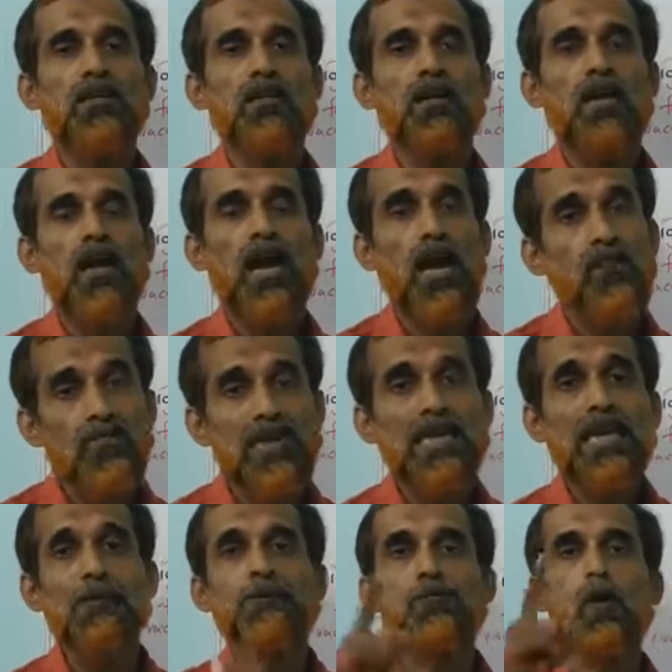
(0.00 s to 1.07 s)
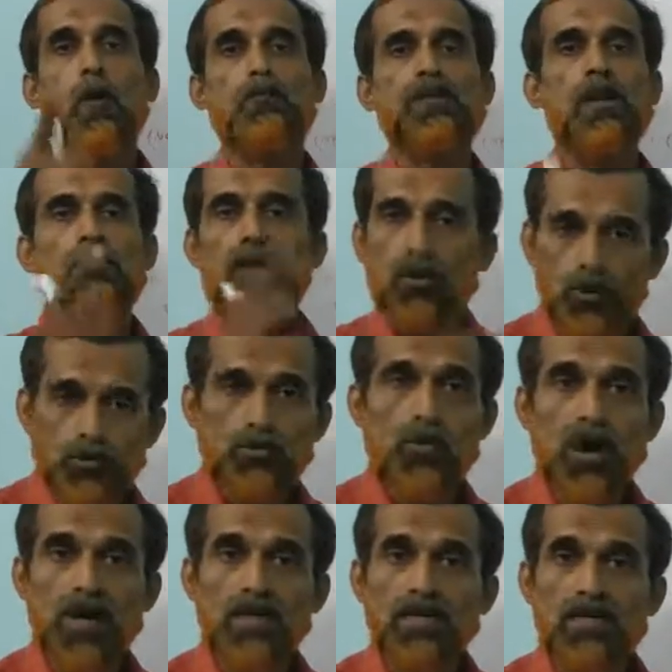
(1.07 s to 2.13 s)
having absorption below
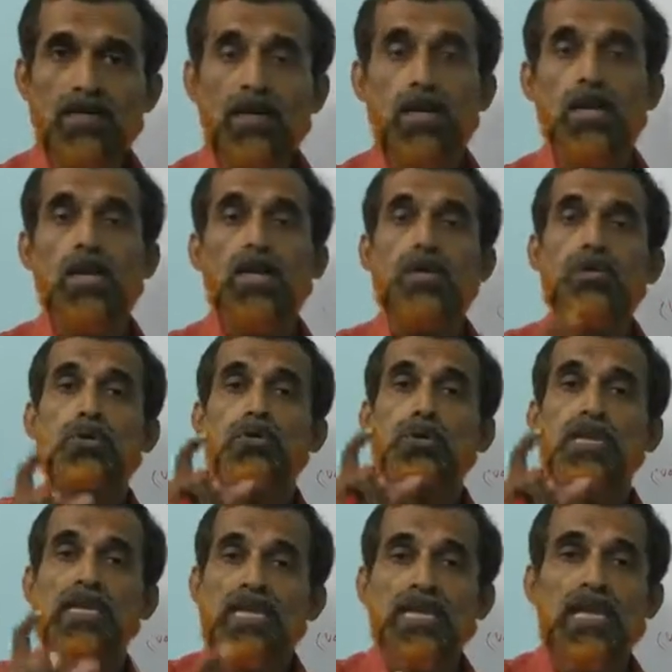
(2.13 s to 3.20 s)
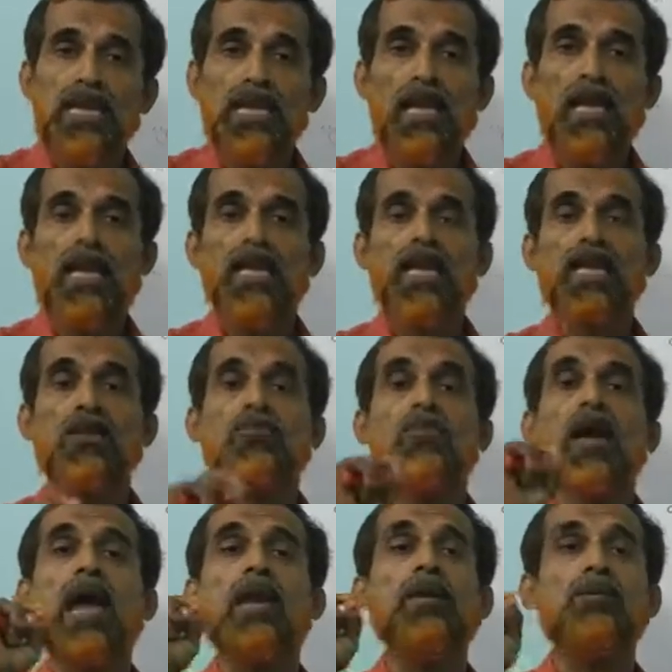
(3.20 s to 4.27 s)
200, you need an
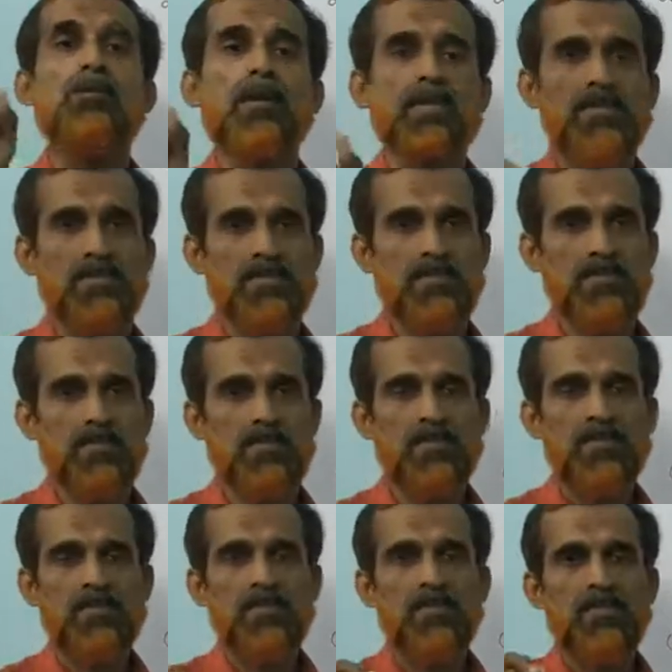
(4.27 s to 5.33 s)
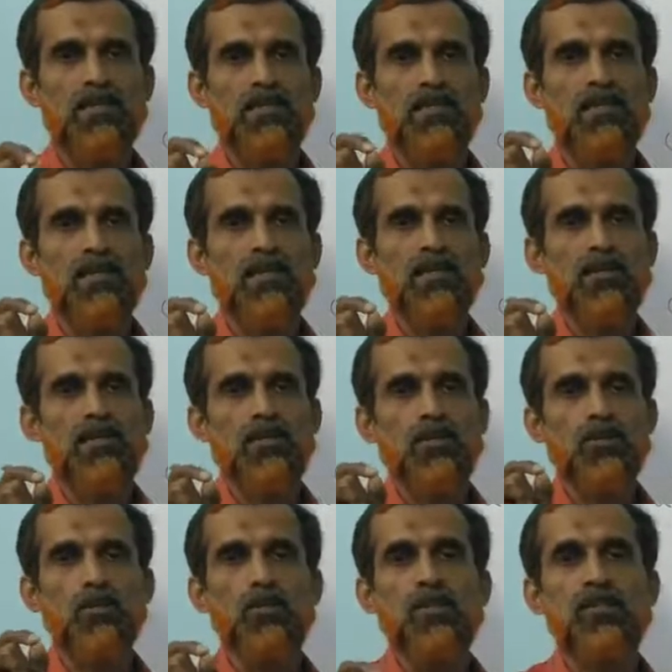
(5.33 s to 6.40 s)
evacuated
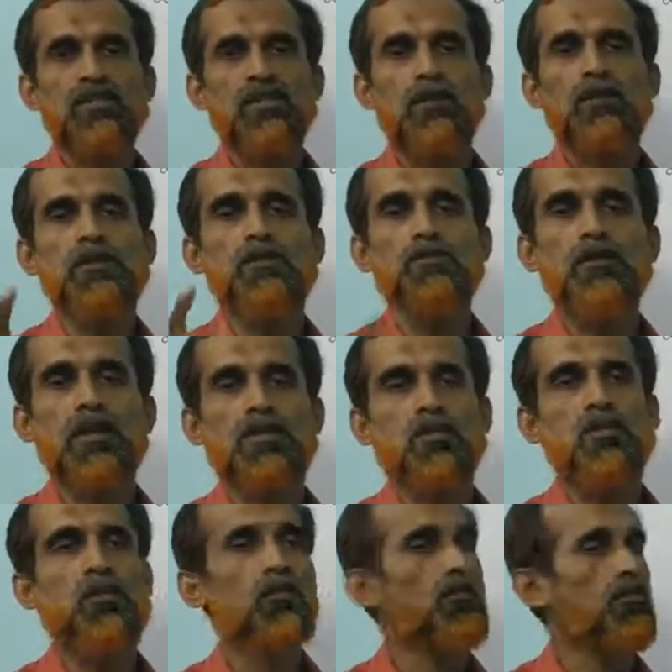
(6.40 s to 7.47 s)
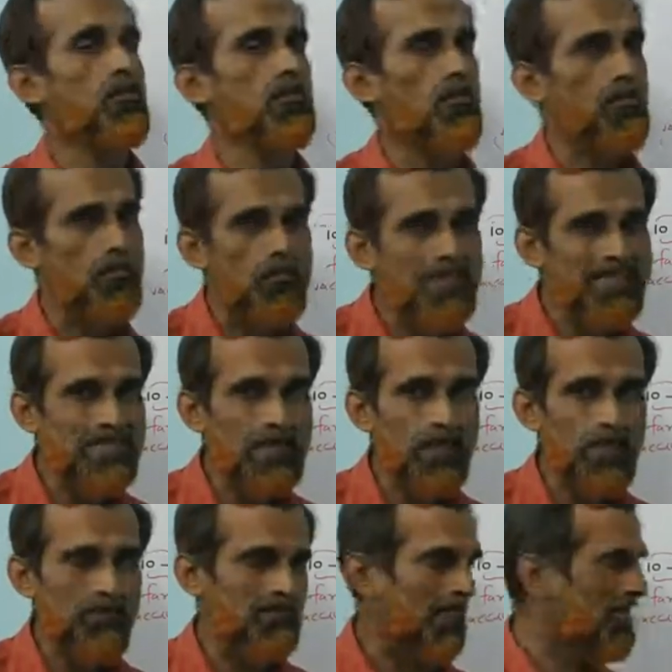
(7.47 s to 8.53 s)
UV visible
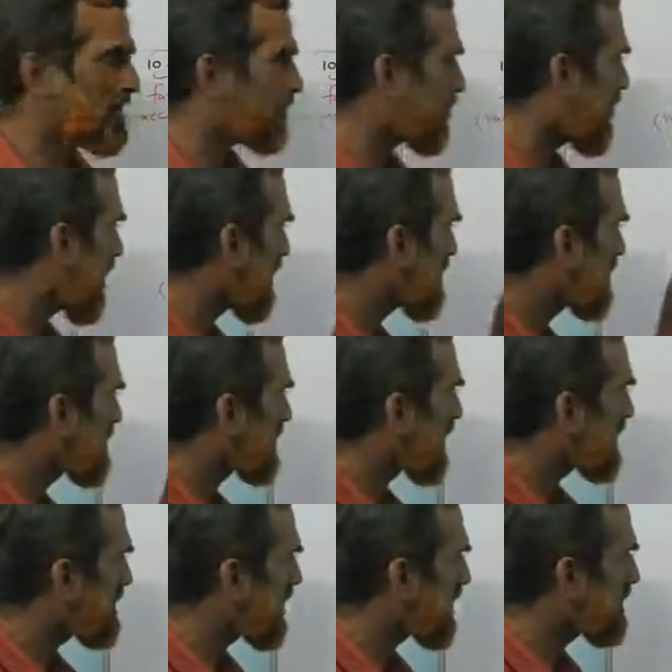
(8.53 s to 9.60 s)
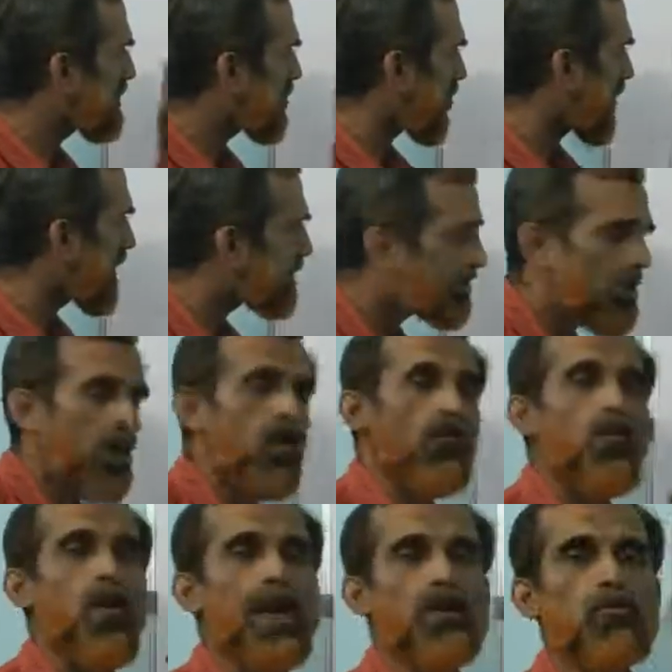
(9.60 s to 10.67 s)
spectrometer. That's why this region is known as
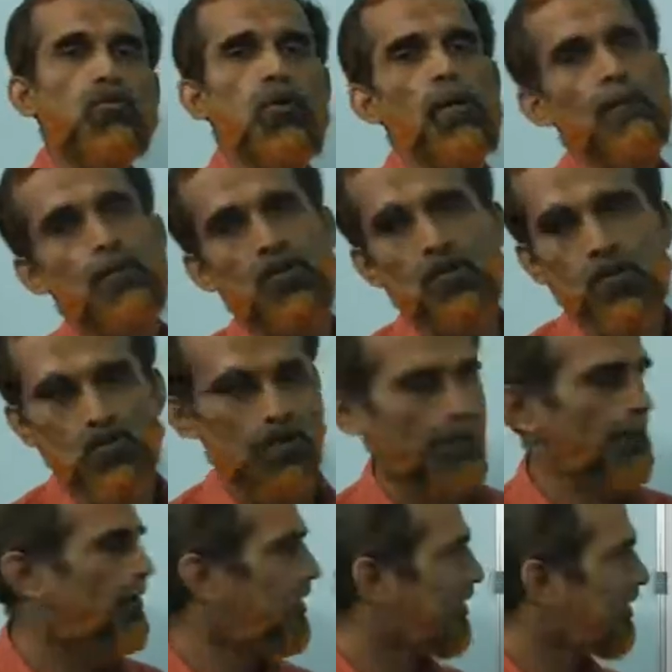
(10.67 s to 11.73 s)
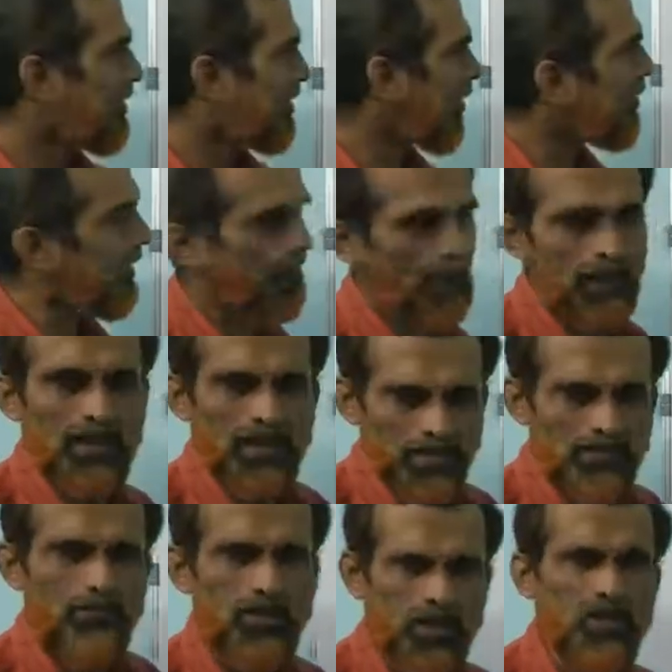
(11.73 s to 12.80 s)
vacuum UV. Okay.
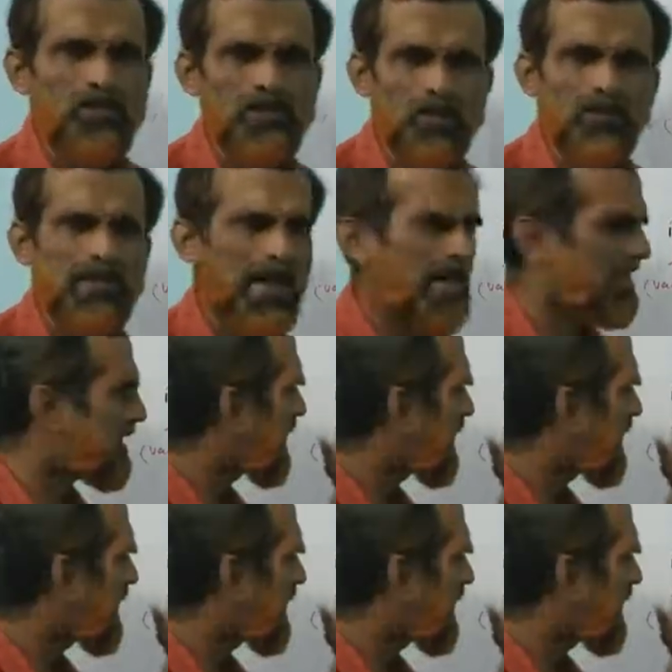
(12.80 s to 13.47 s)
Because of that,